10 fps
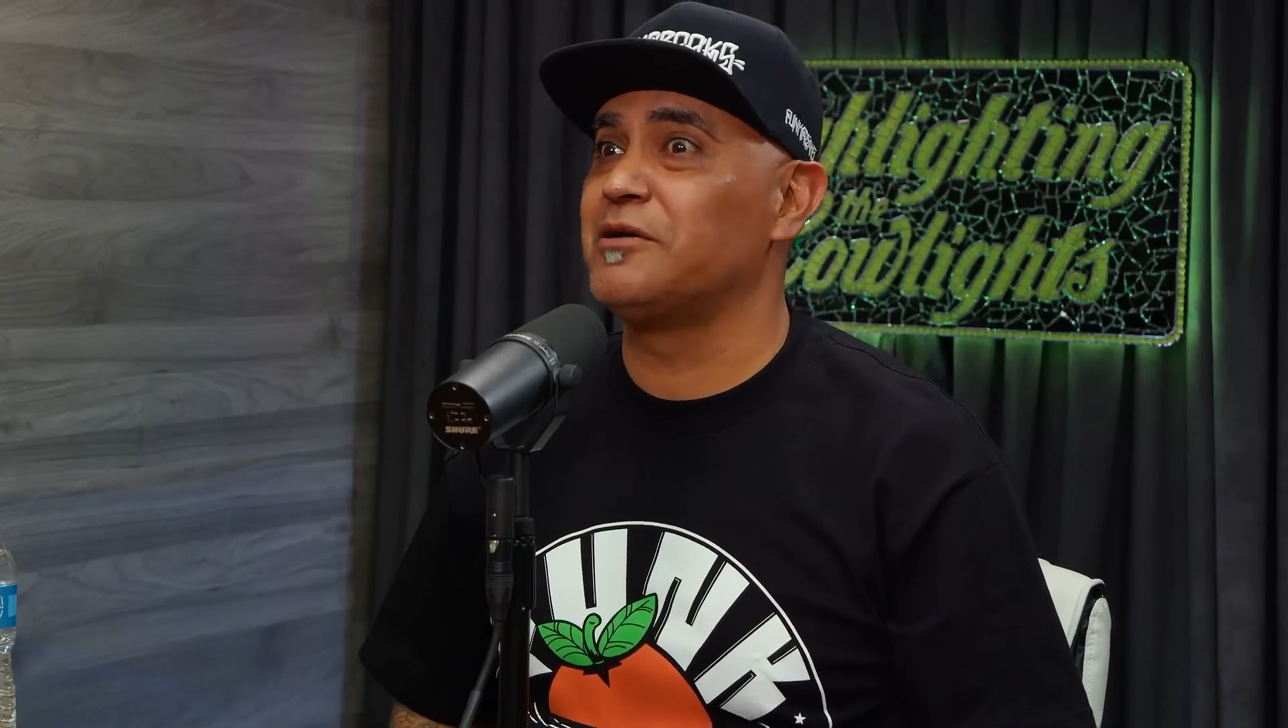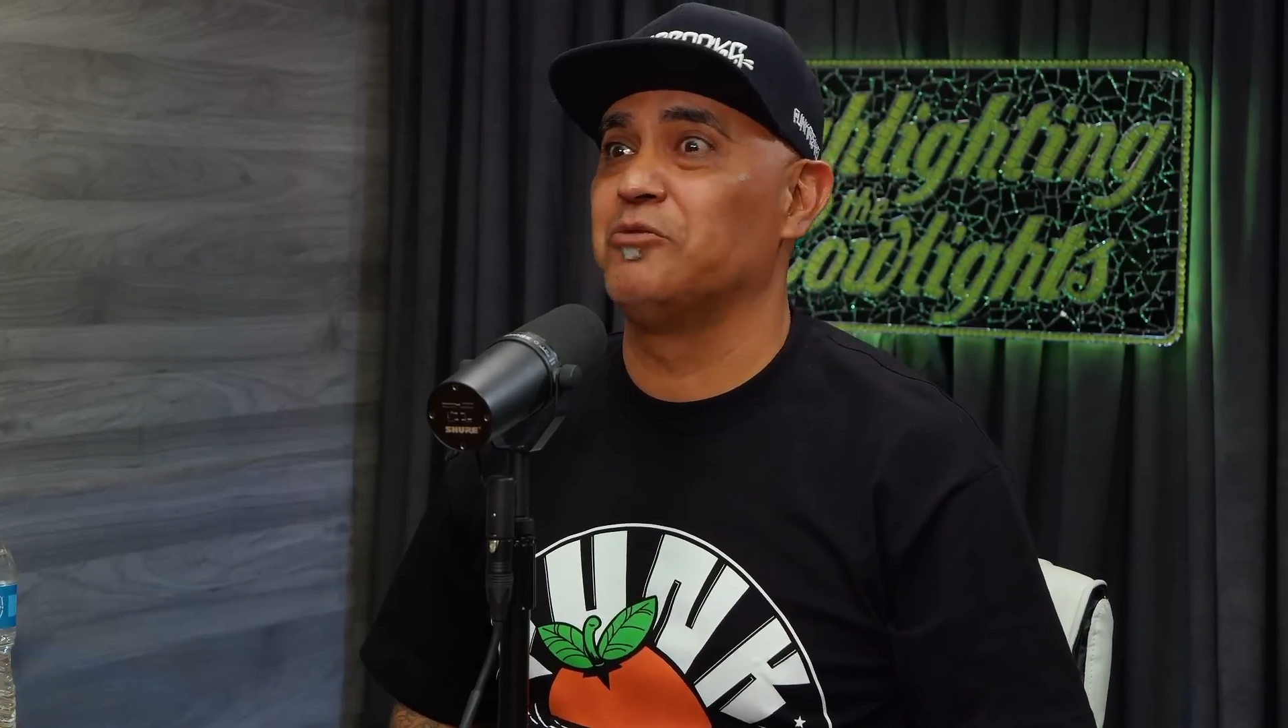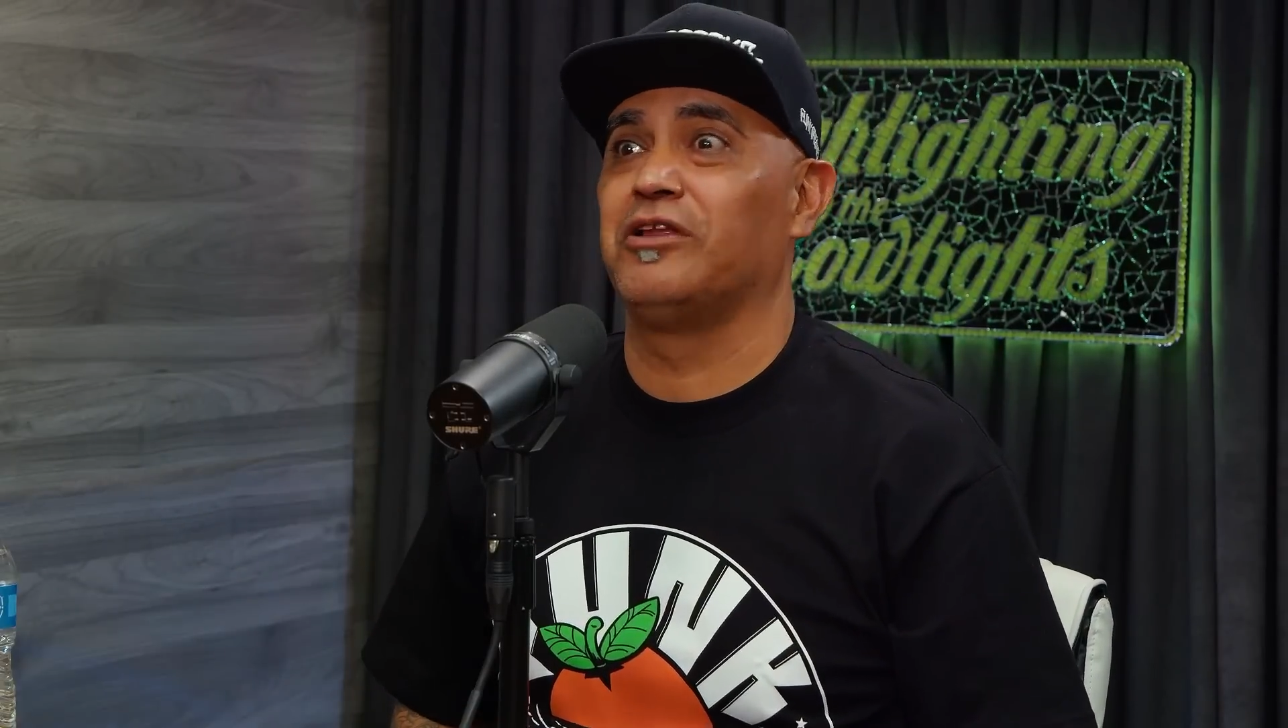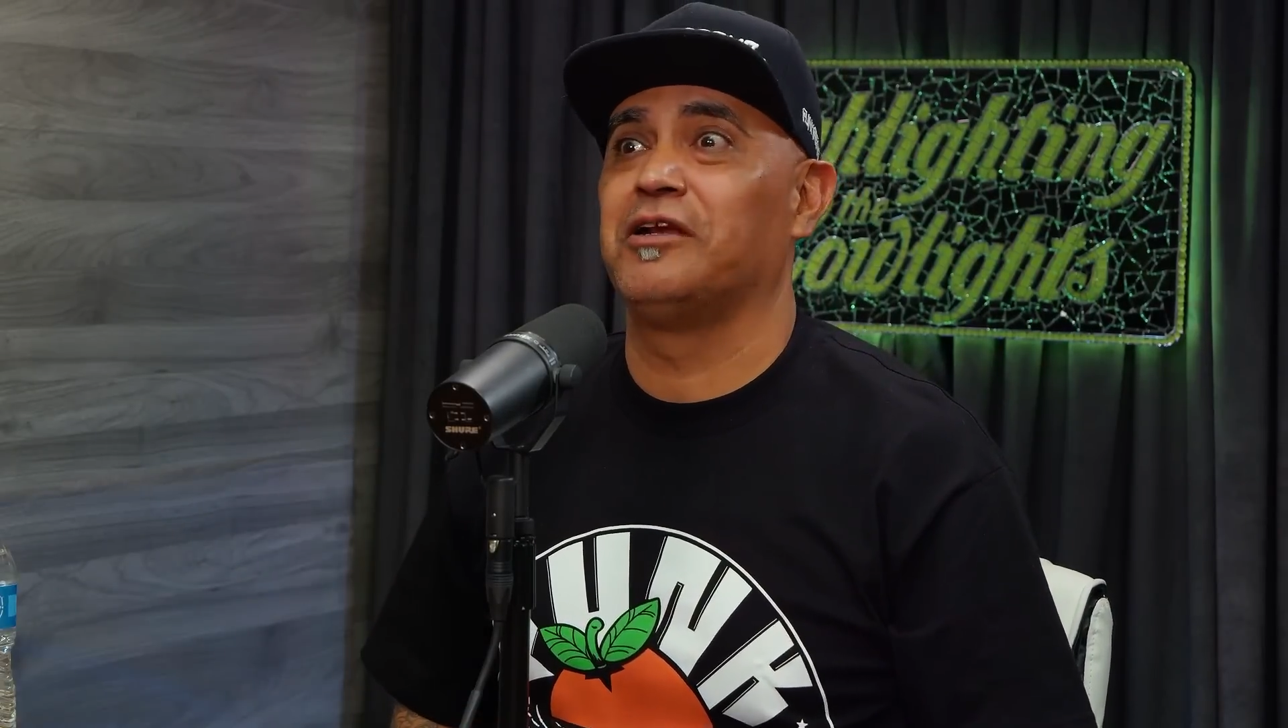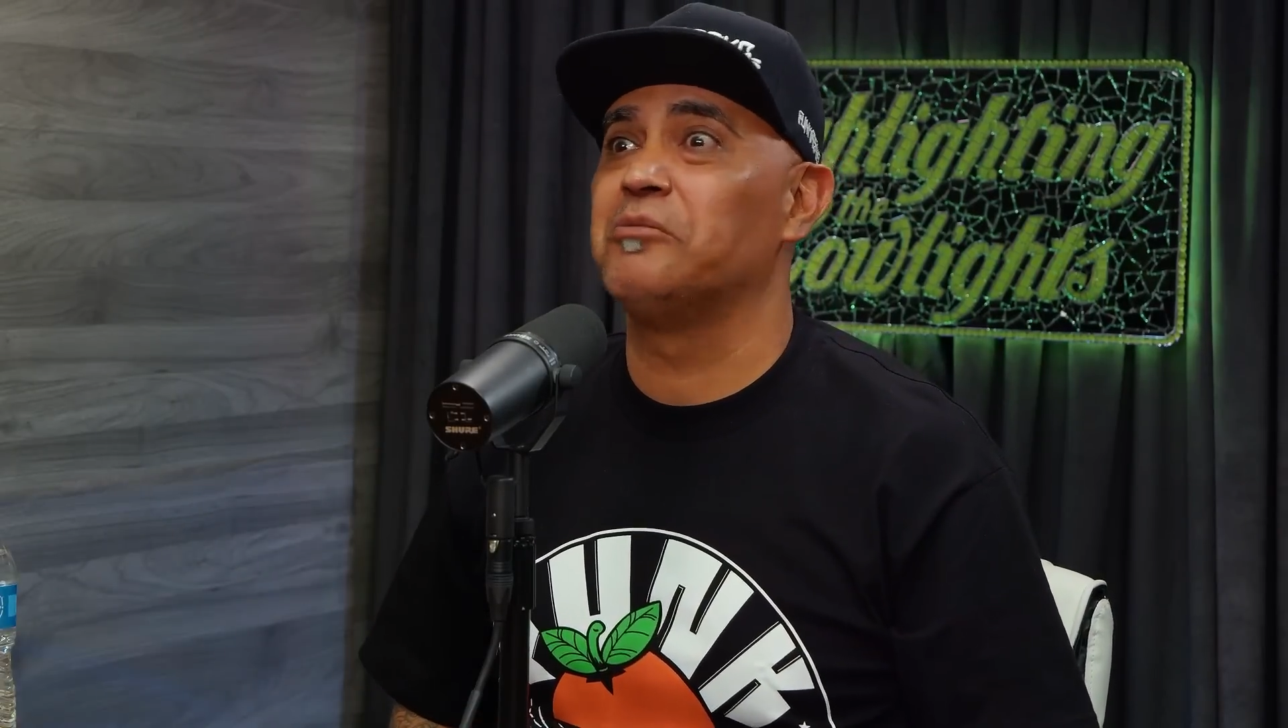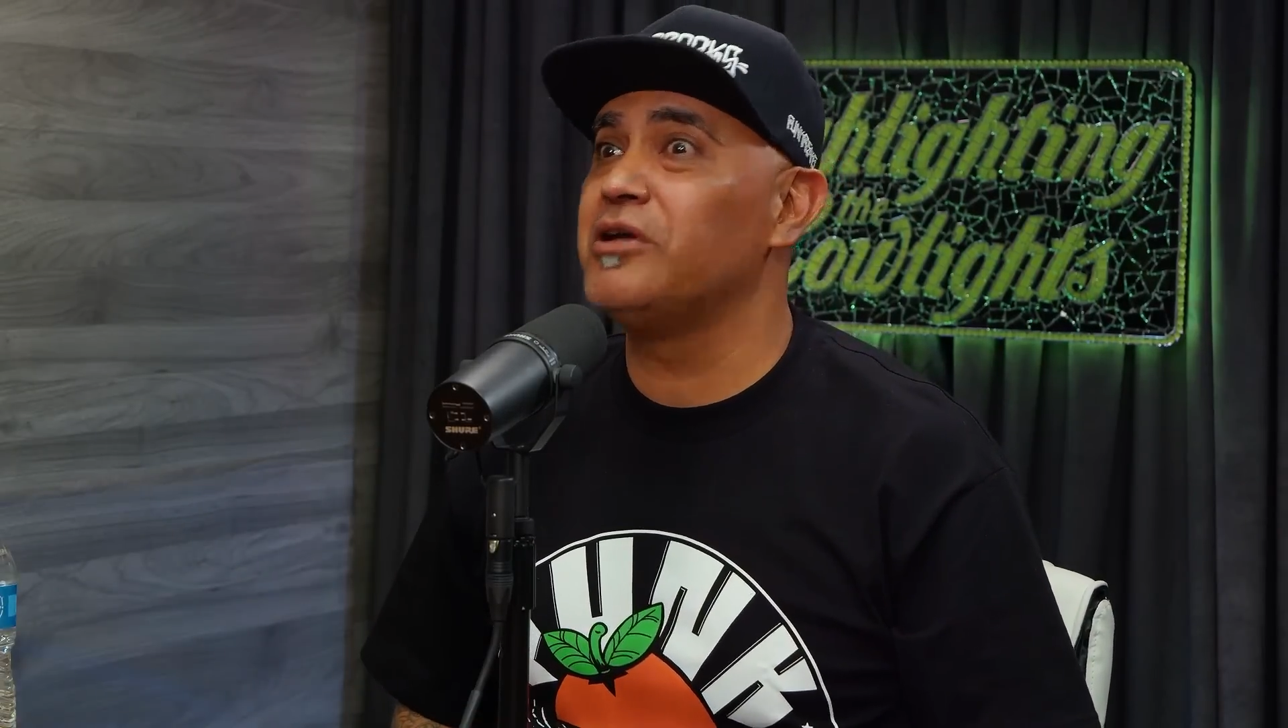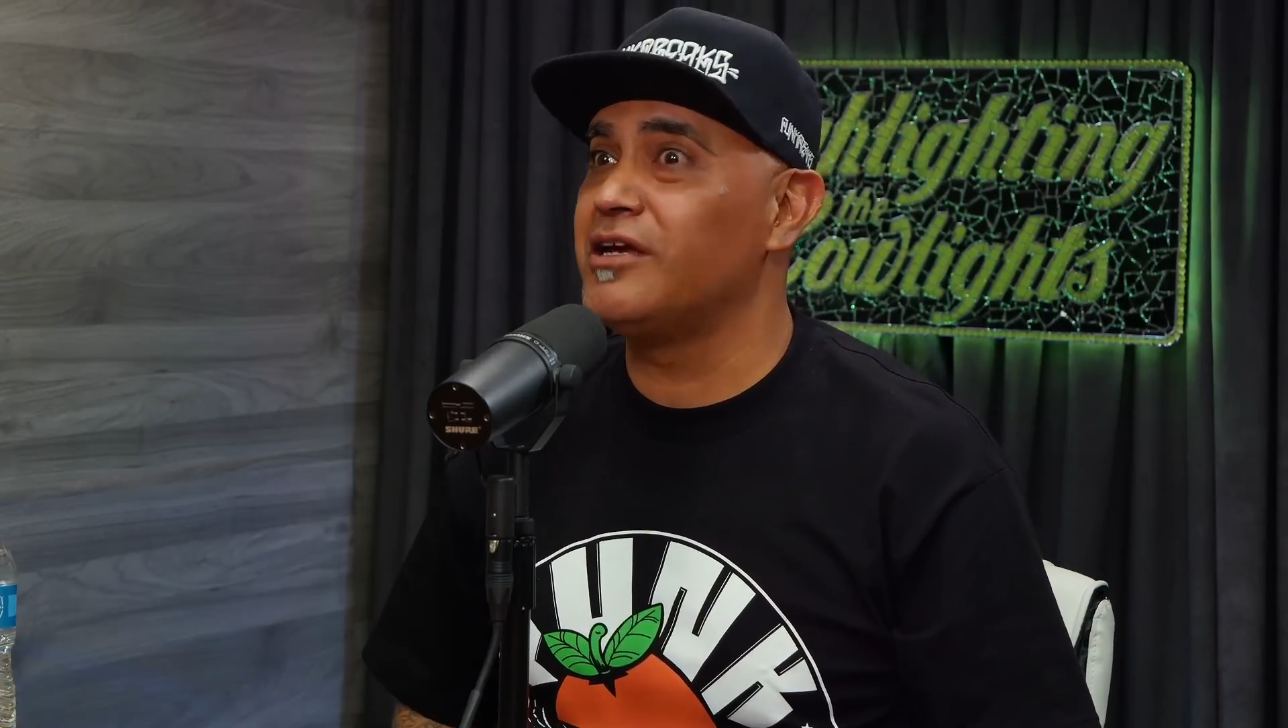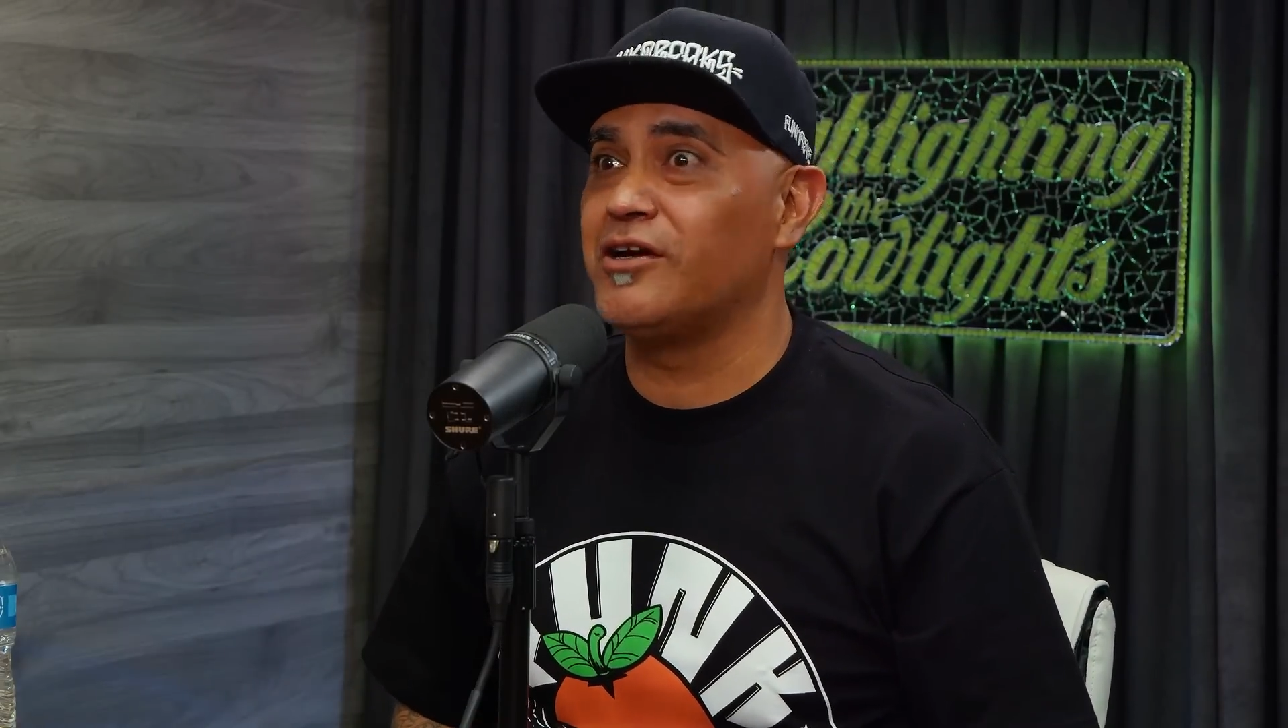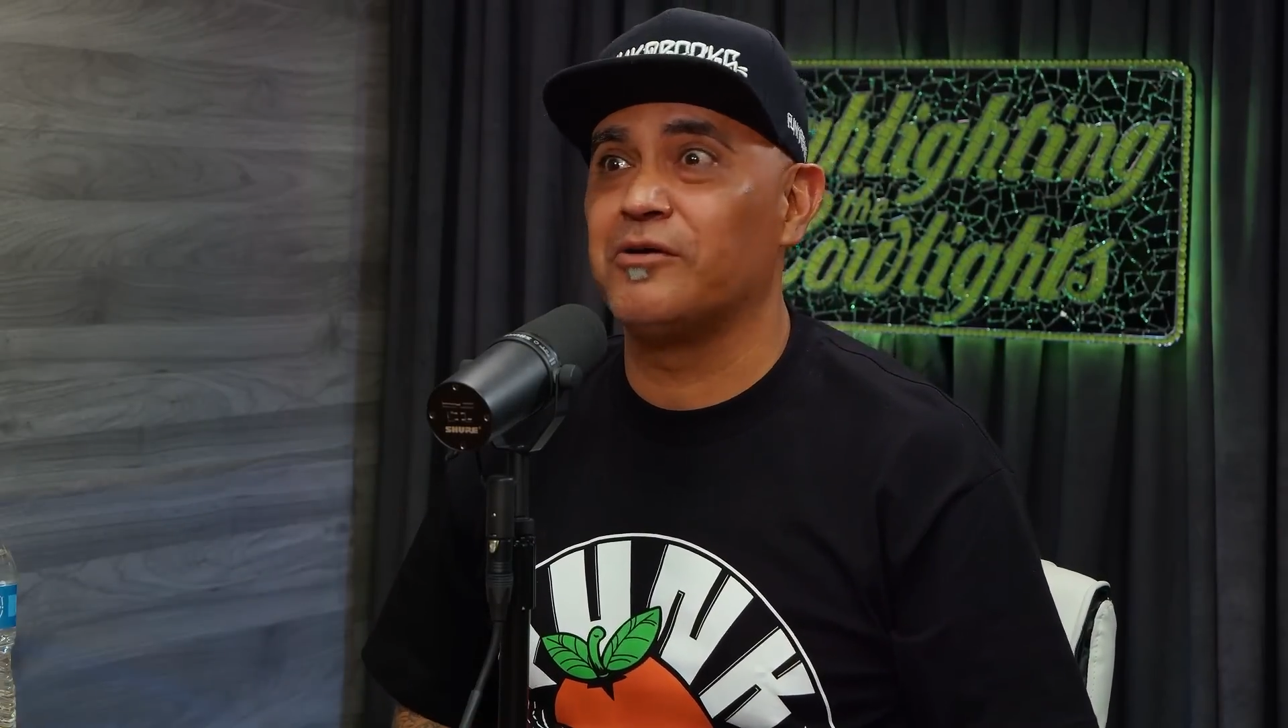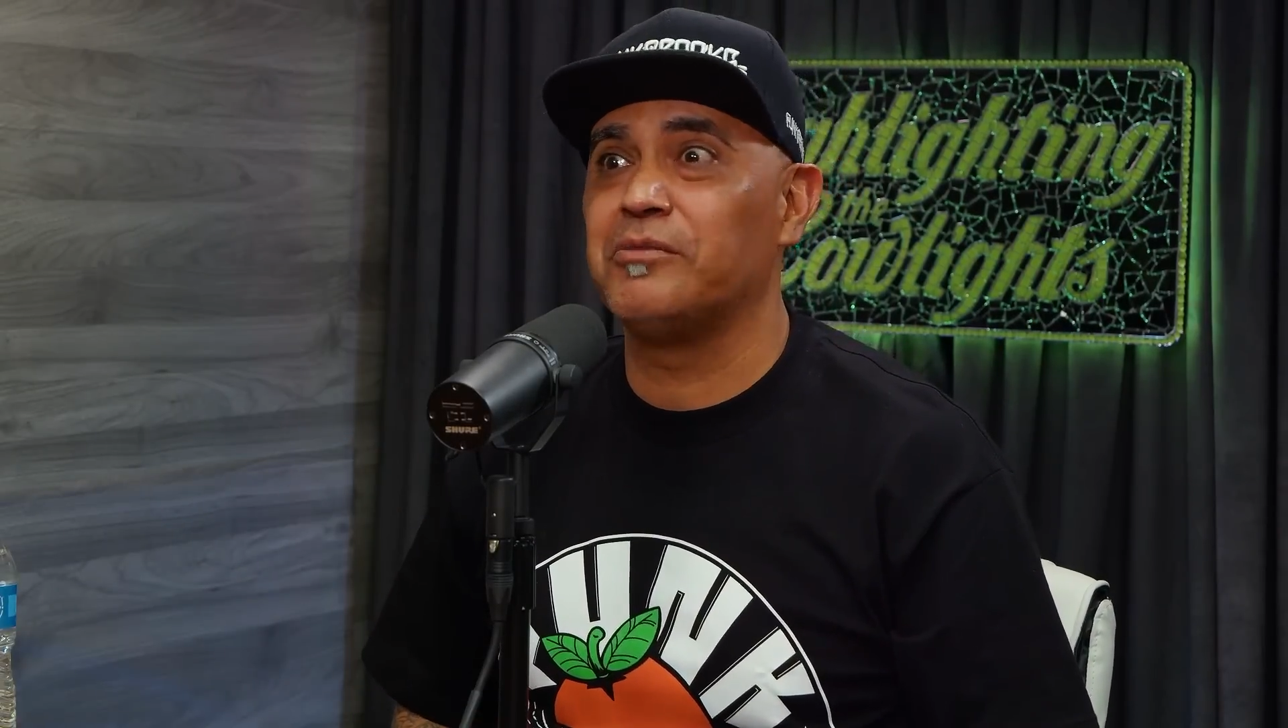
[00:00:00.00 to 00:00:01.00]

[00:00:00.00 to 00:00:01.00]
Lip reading: I'm willing to be here